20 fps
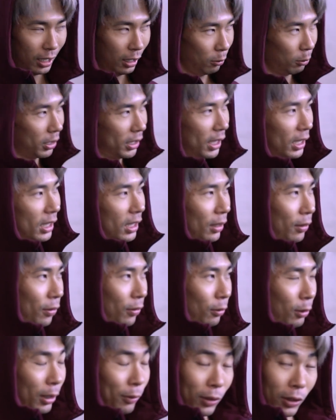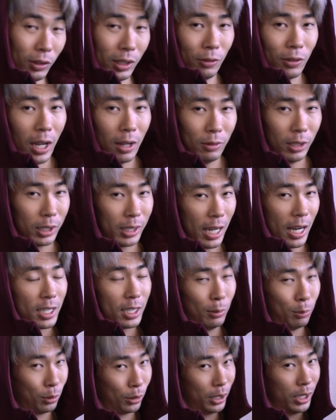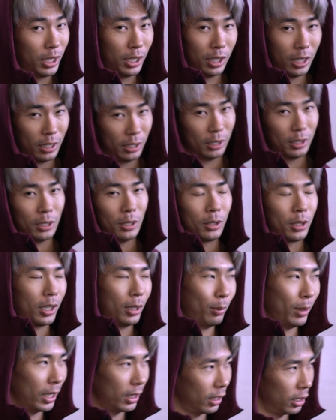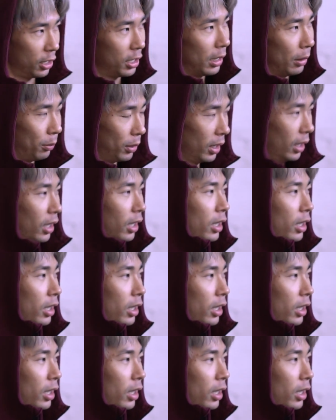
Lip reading: 155 looked actually pretty good, so gonna make the jump